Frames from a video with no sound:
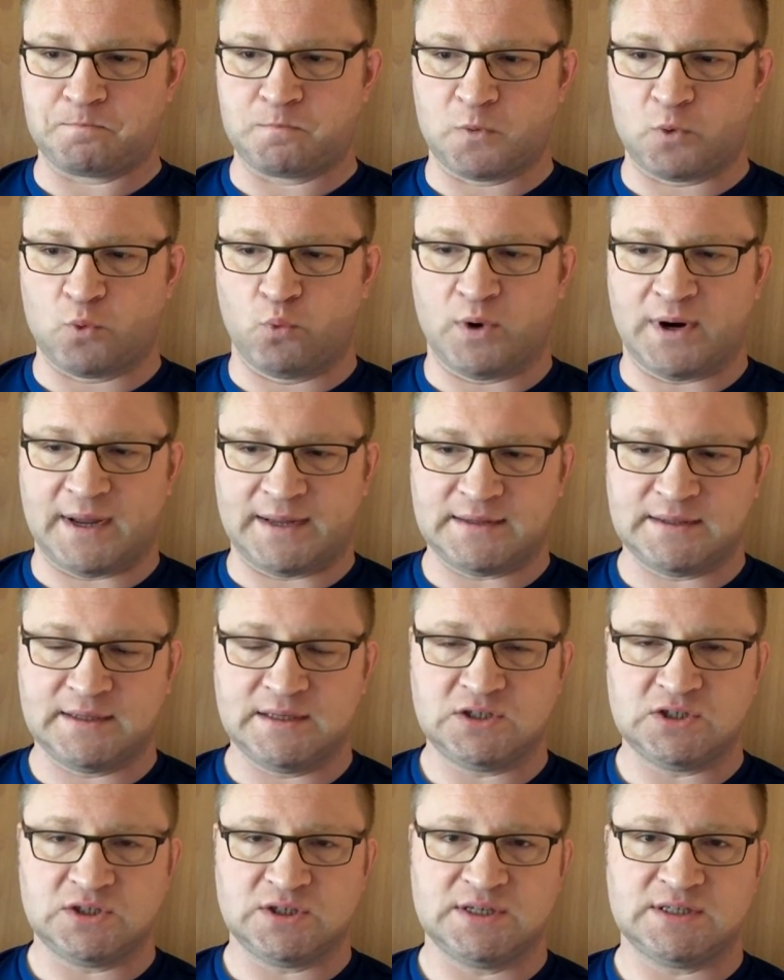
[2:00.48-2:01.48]
What I
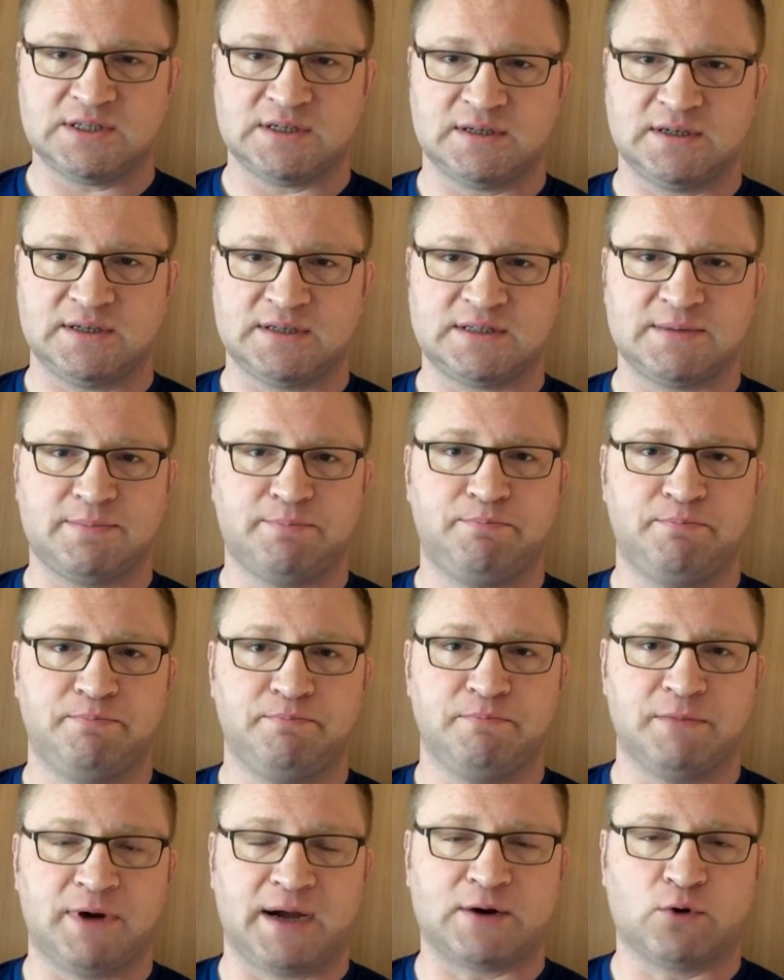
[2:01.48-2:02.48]
teach is
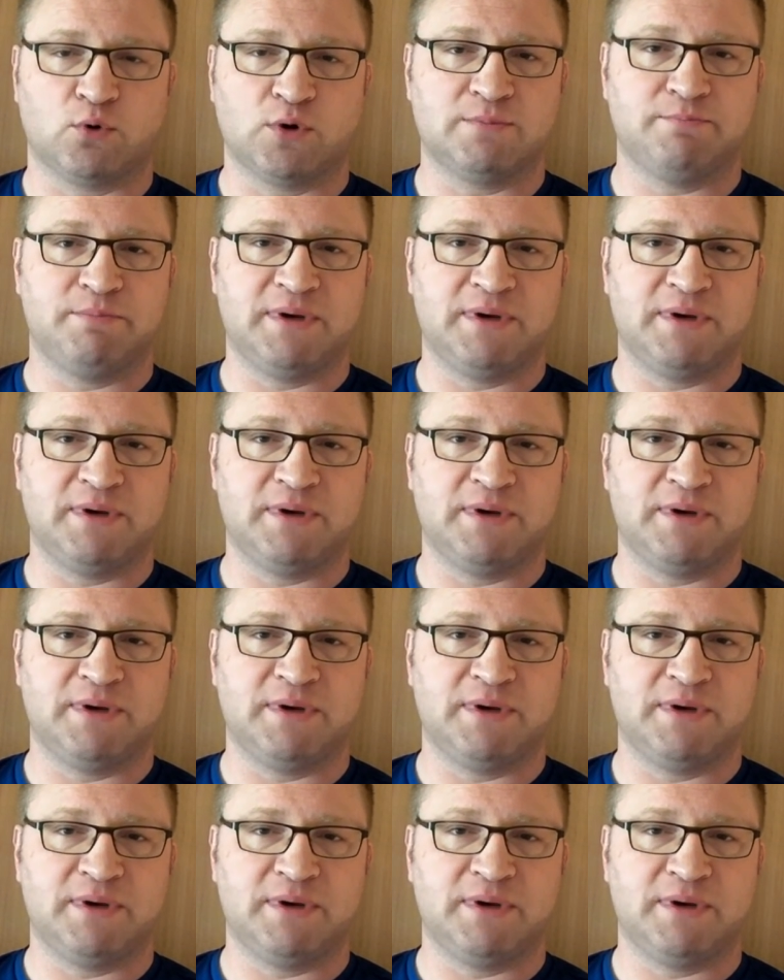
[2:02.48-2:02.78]
I call it